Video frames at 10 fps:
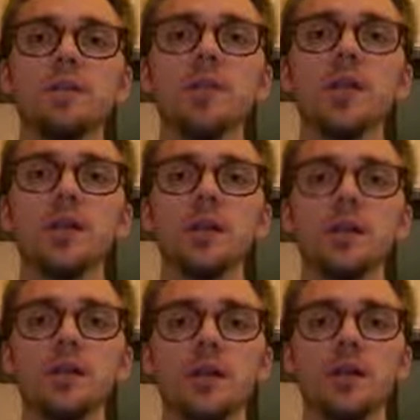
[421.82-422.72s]

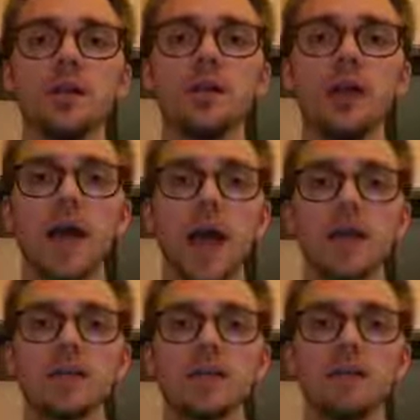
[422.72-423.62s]
me
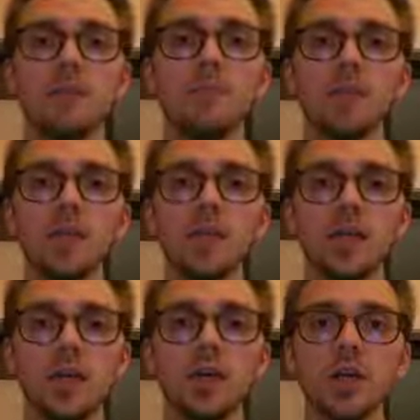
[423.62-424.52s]
as me
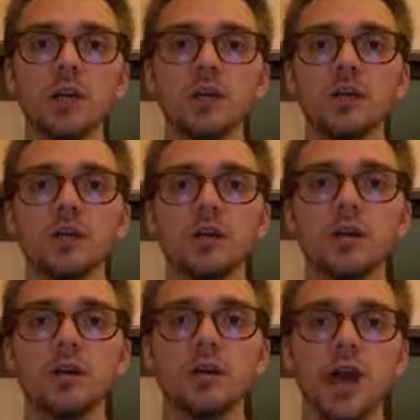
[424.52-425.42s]
here,
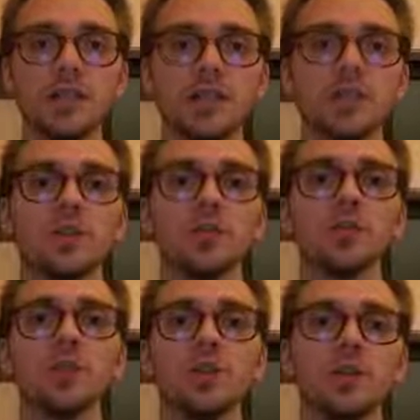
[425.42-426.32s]
as the
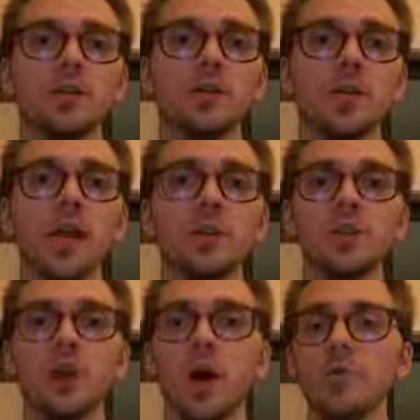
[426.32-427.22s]
solution, and
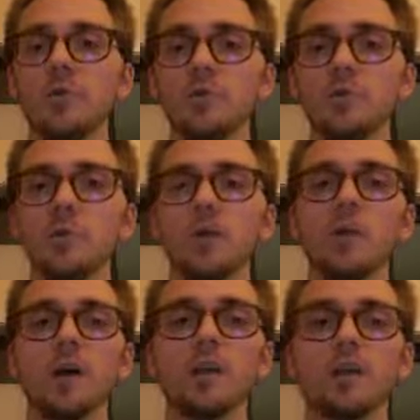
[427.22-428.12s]
so I do
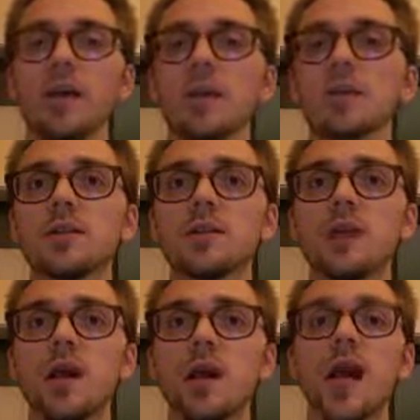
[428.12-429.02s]
what it takes,
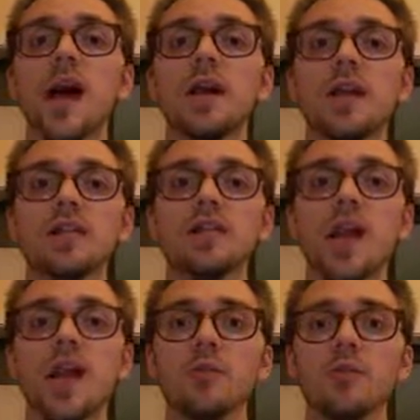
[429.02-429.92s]
and I
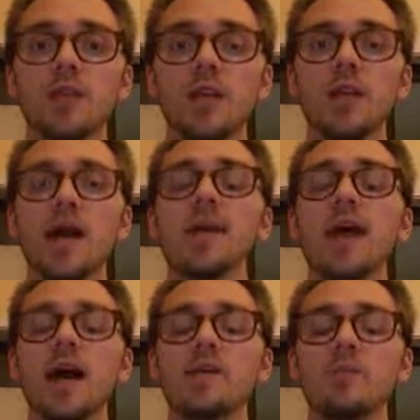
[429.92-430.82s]
stand within and
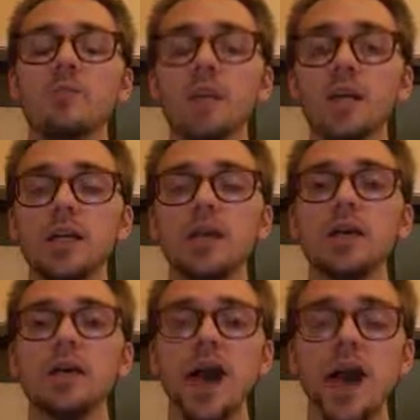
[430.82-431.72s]
as me,
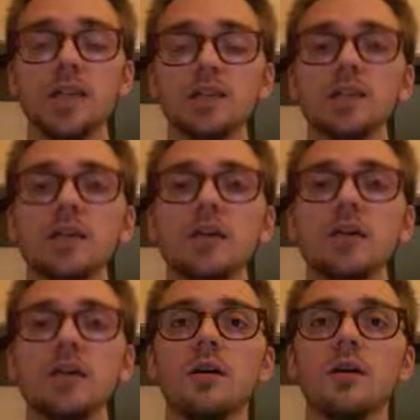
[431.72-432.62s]
as
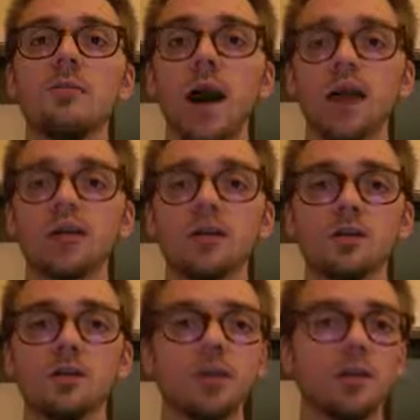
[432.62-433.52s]
my
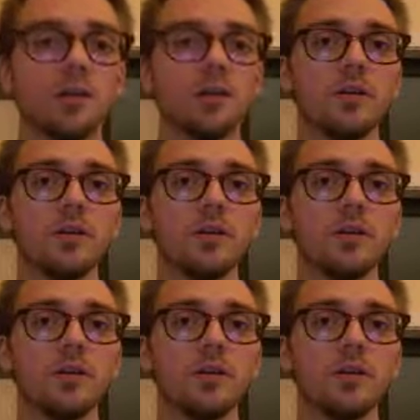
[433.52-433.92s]
solution,